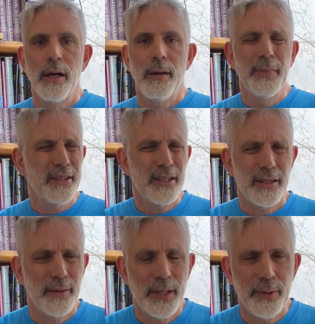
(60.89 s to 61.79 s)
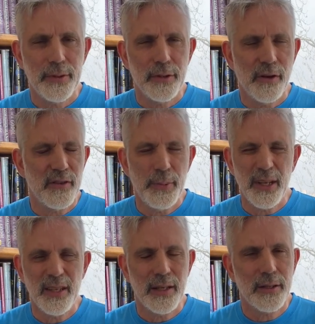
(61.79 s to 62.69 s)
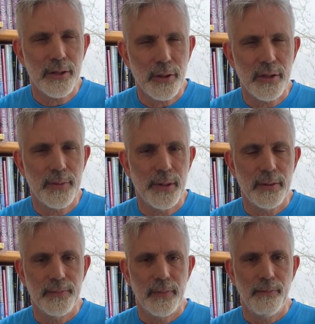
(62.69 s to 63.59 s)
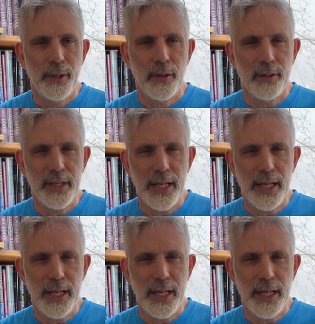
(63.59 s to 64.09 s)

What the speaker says: Milton gets on people's nerves because he has such chutzpah, because